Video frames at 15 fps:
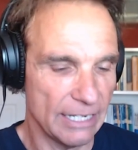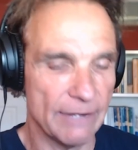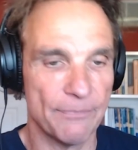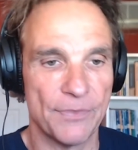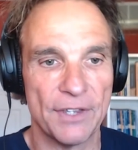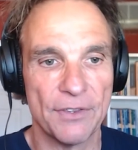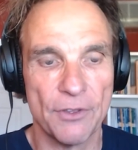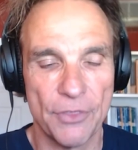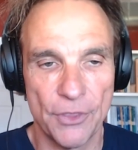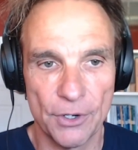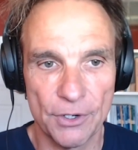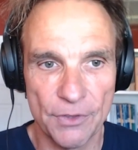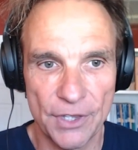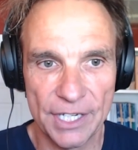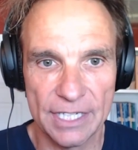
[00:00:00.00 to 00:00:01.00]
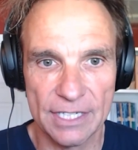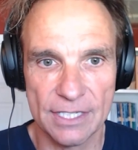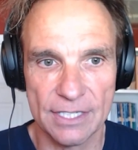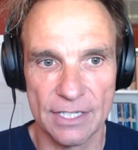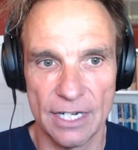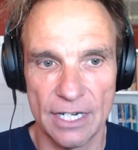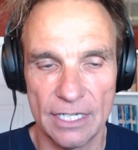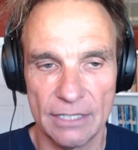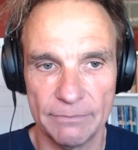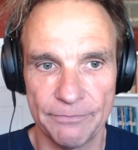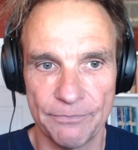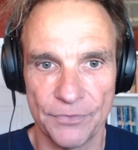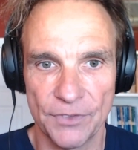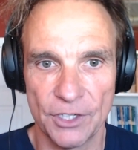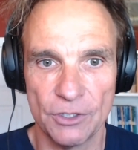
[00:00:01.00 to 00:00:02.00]
Then the third thing is
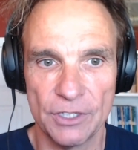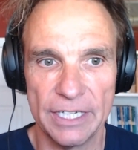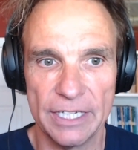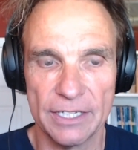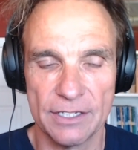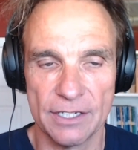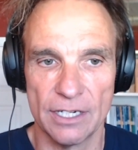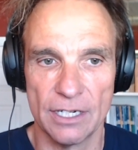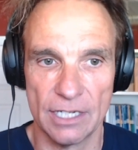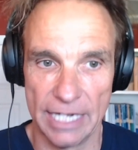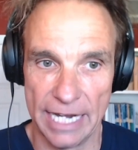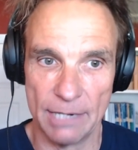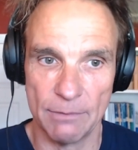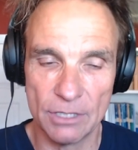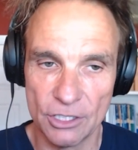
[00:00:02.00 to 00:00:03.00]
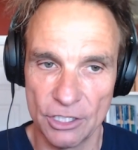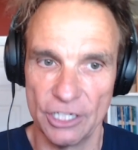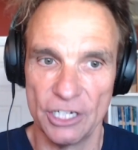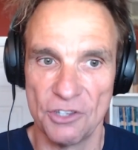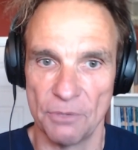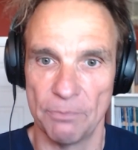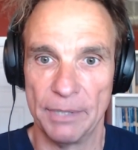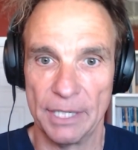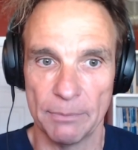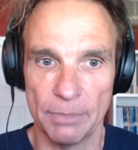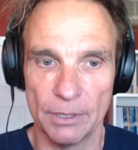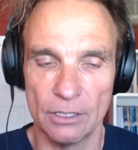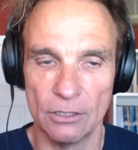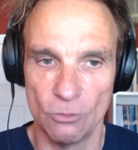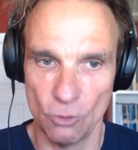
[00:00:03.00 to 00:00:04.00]
you need labor. You need the
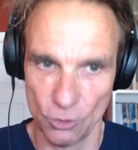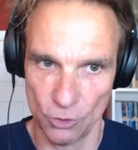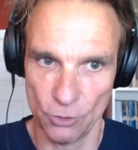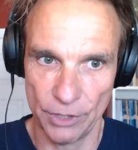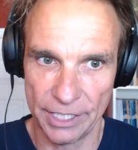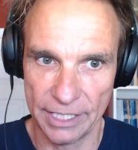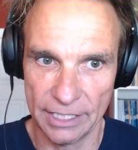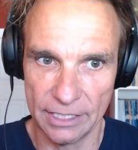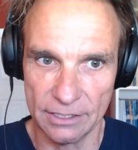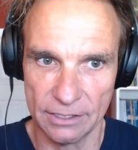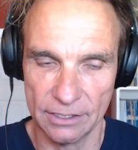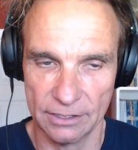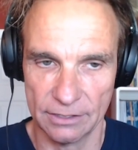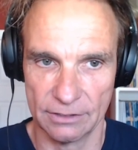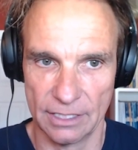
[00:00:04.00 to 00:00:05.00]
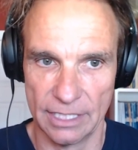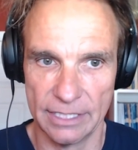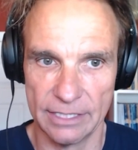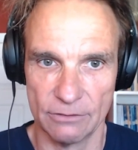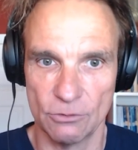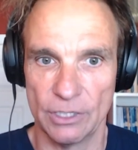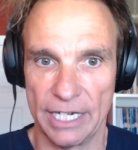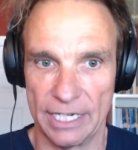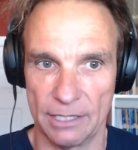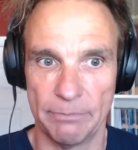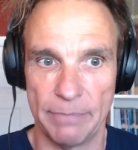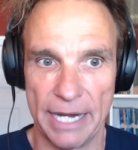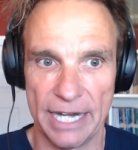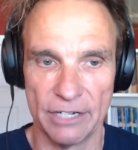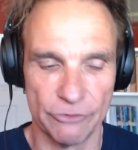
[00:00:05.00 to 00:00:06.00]
people who are doing it, right, who are getting
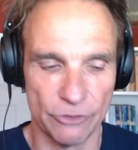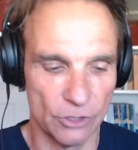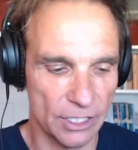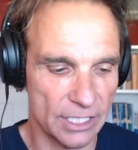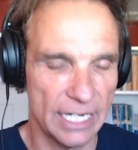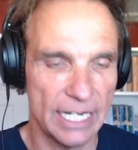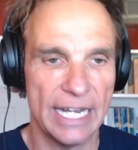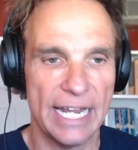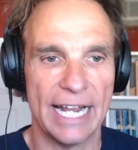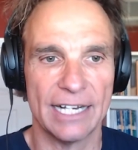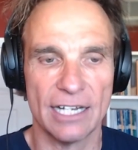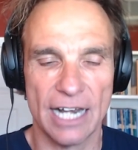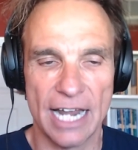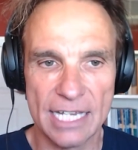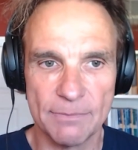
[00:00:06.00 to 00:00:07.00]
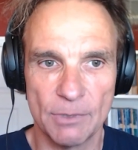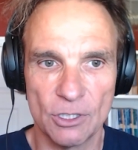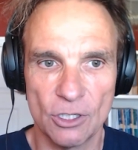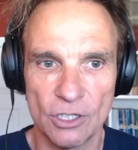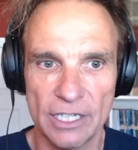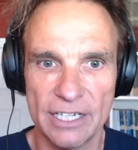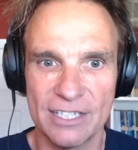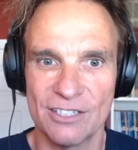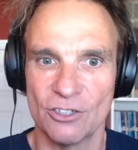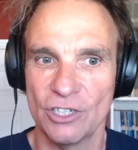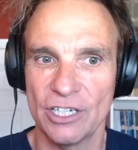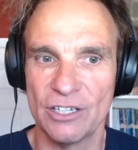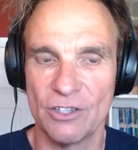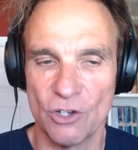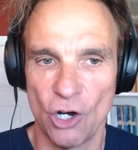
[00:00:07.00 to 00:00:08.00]
paid for it. And the last but not least, you
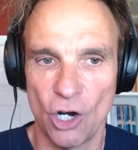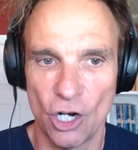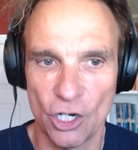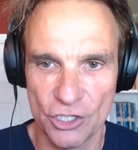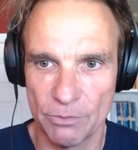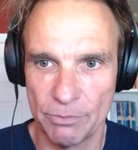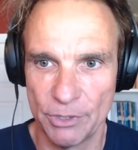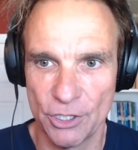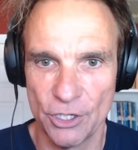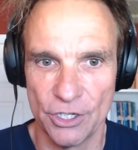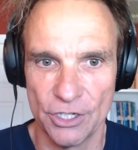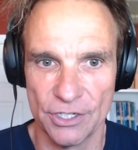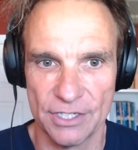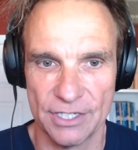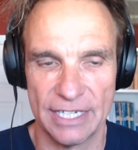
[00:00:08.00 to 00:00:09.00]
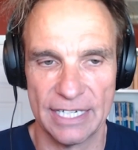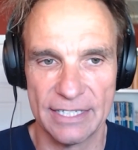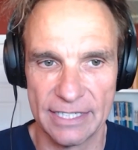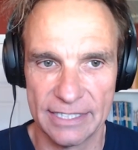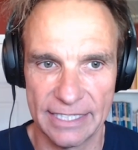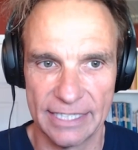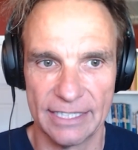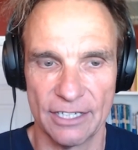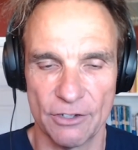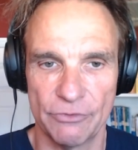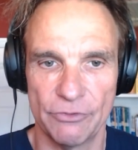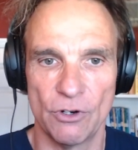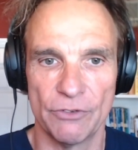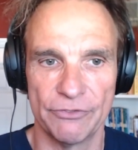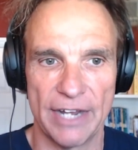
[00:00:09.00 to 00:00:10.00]
need the entrepreneurs. So that's exactly the
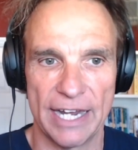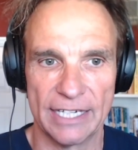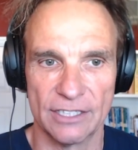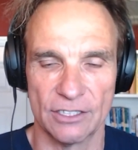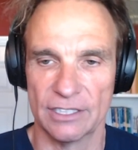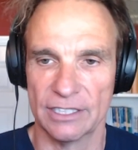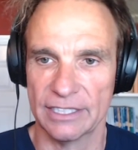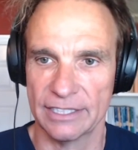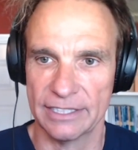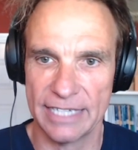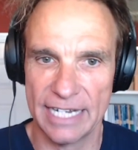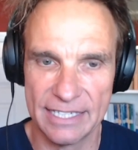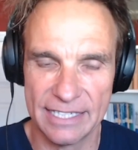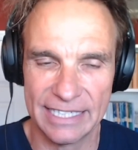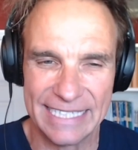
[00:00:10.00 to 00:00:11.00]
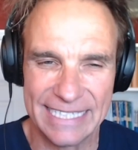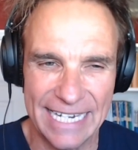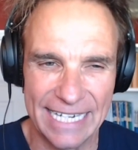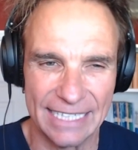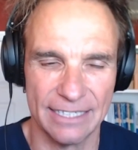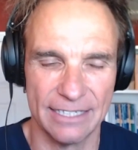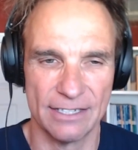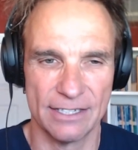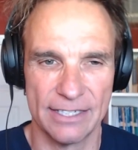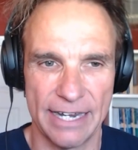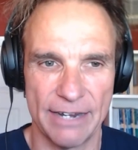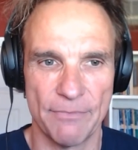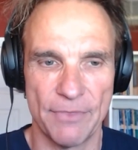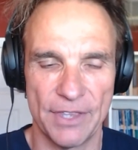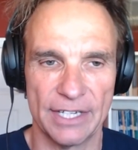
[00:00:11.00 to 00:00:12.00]
4th factor. And that's exactly the
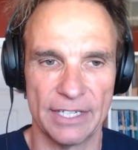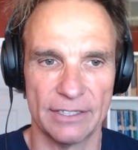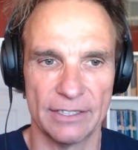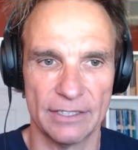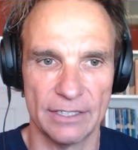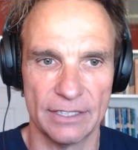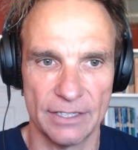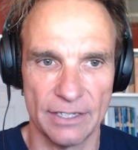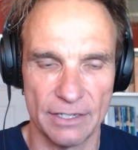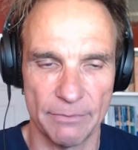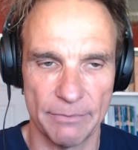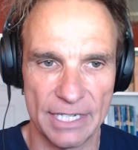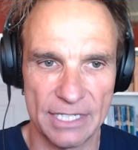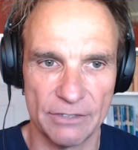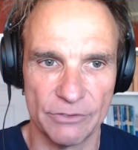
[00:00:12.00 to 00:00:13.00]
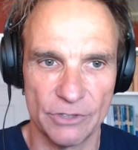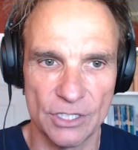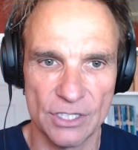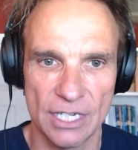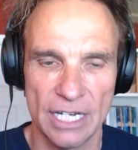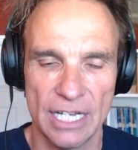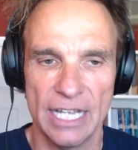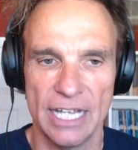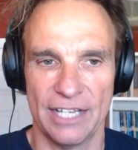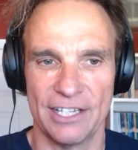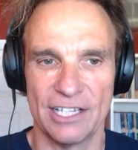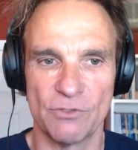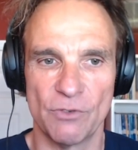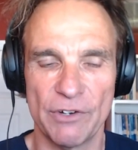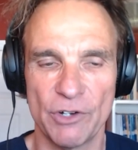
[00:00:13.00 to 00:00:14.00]
same thing in the metaverse. And
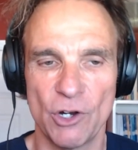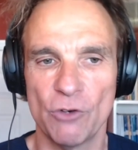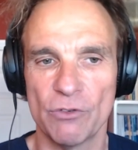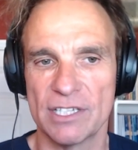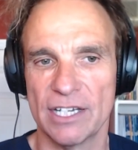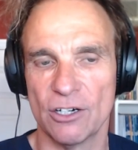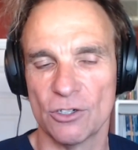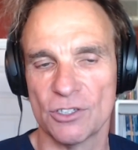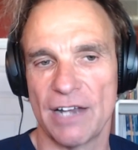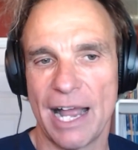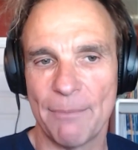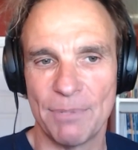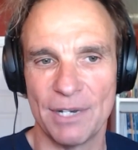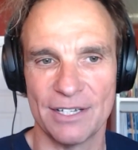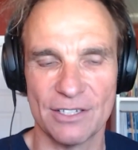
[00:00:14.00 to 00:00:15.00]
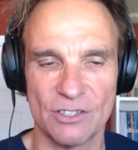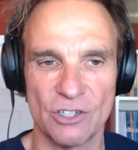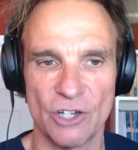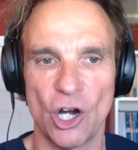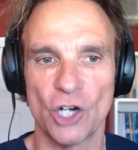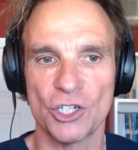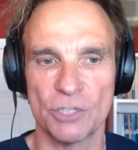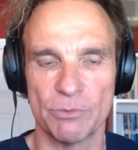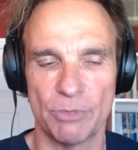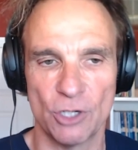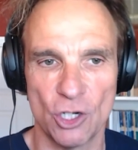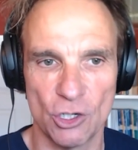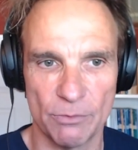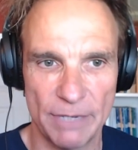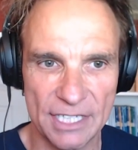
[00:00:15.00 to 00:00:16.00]
that's why we always say also Upland is the
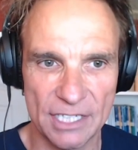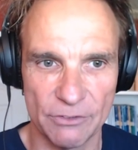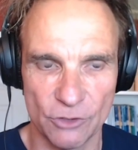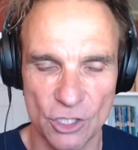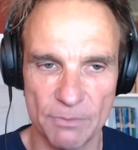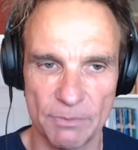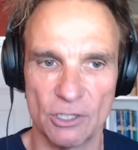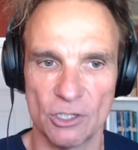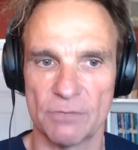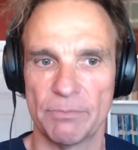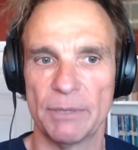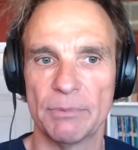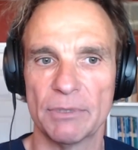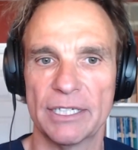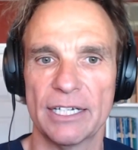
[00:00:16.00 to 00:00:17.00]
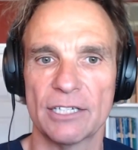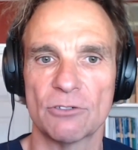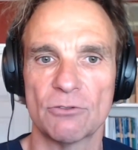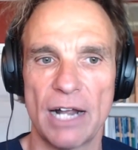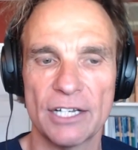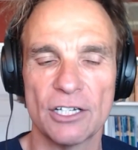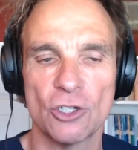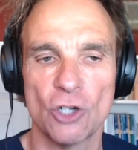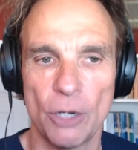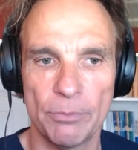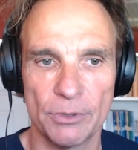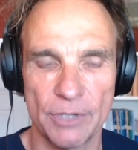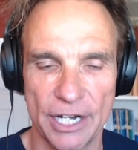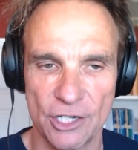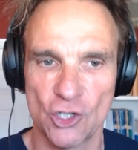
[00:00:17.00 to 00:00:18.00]
entrepreneurial metaverse, because people can run and
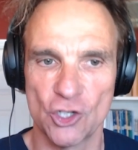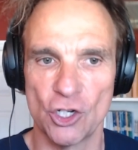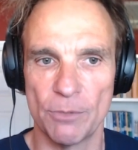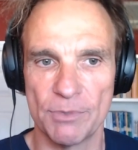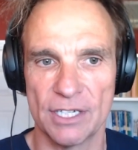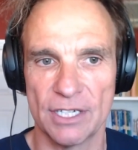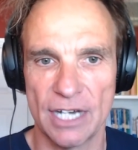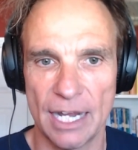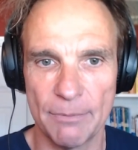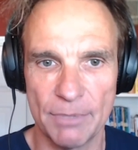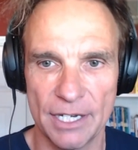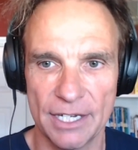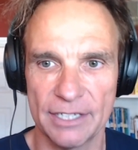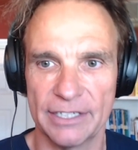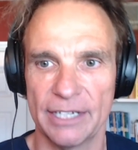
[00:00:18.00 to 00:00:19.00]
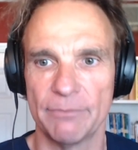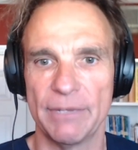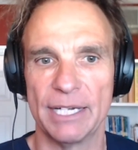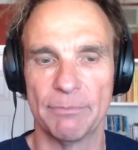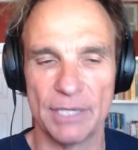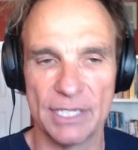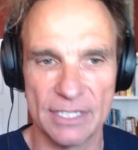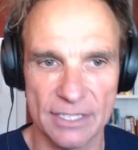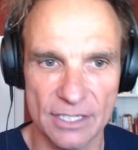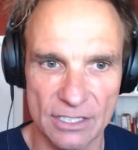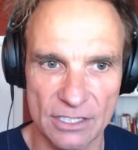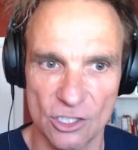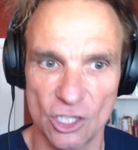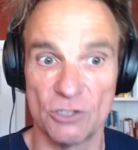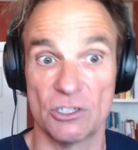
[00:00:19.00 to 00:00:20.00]
operate shops in Upland, can make businesses,
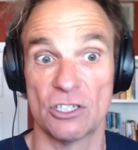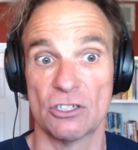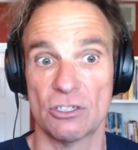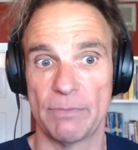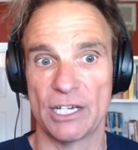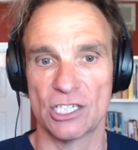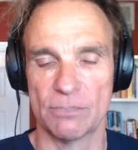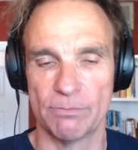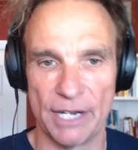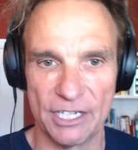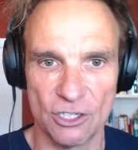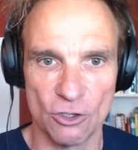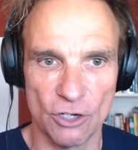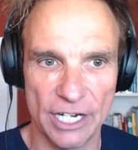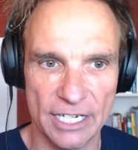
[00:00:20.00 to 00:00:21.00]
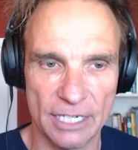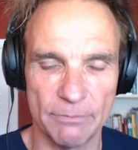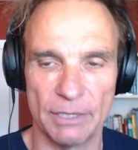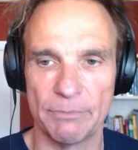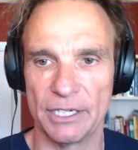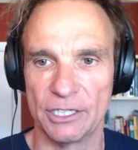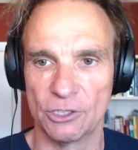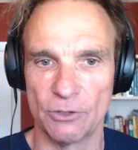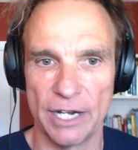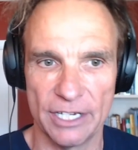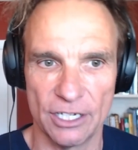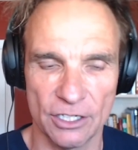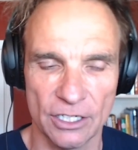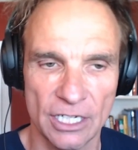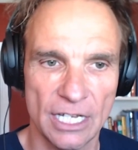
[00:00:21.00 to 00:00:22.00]
not just by speculating, but by
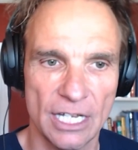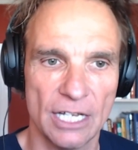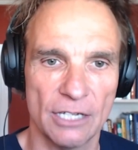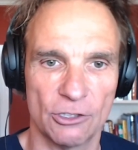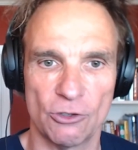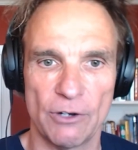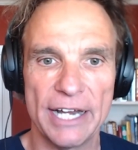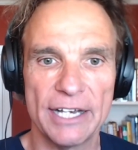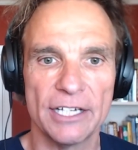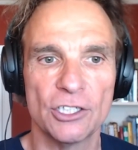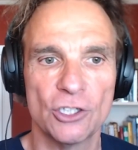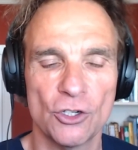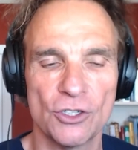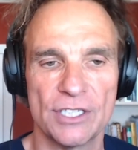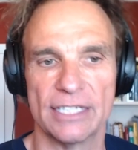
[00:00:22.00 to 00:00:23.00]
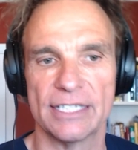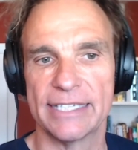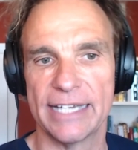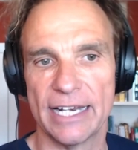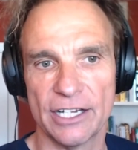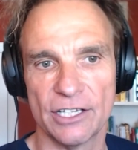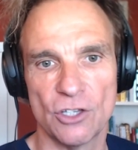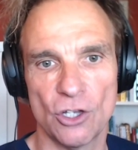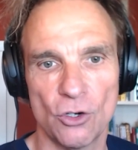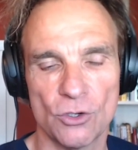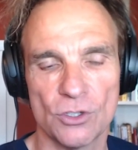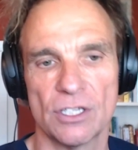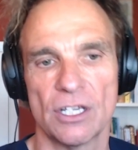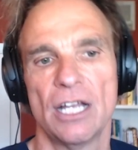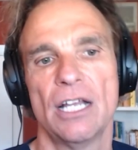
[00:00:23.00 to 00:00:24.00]
creating goods and selling
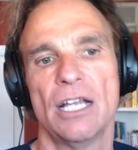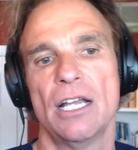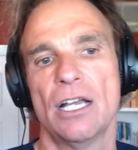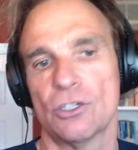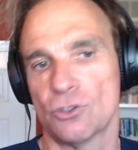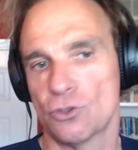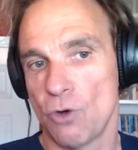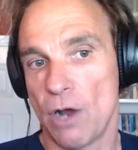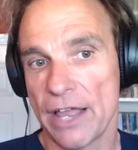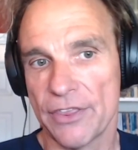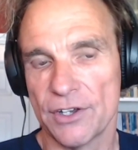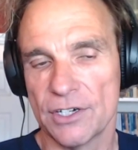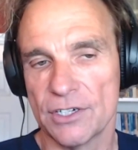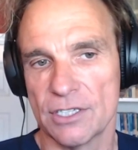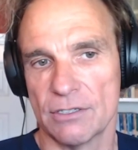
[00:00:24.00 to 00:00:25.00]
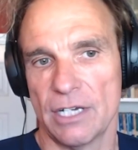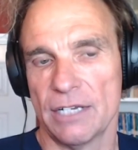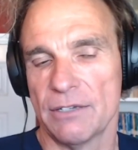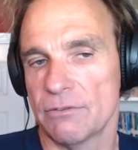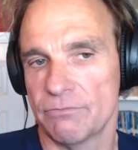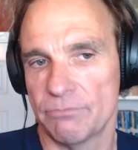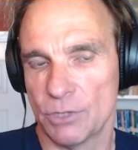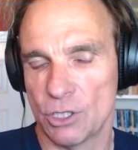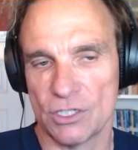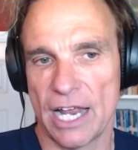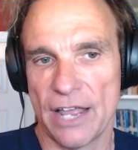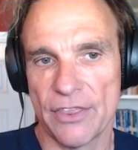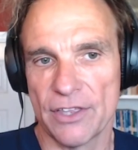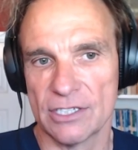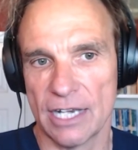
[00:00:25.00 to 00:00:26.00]
those to others, and because
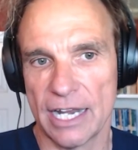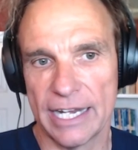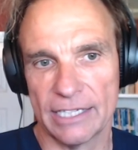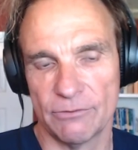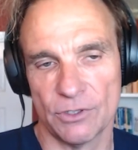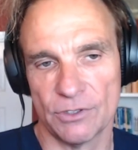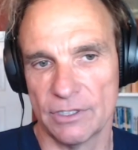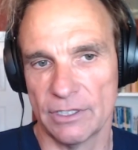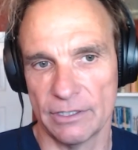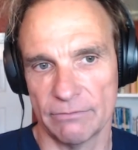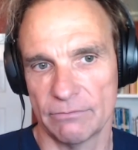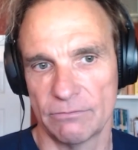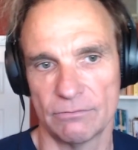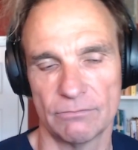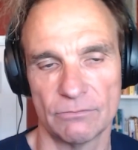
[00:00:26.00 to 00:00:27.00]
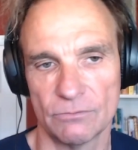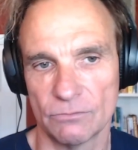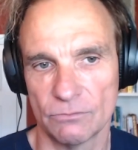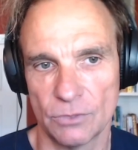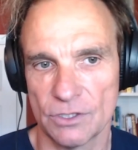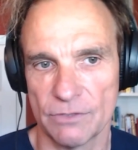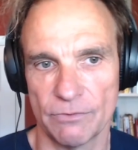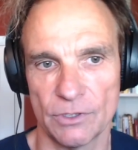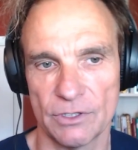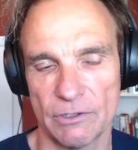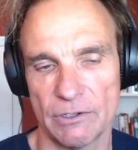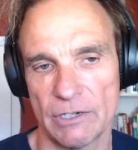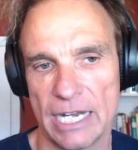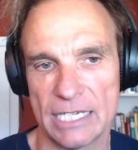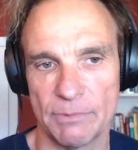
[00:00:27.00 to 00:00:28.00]
others like what
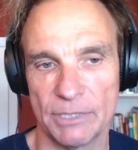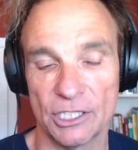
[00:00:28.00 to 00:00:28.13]
has been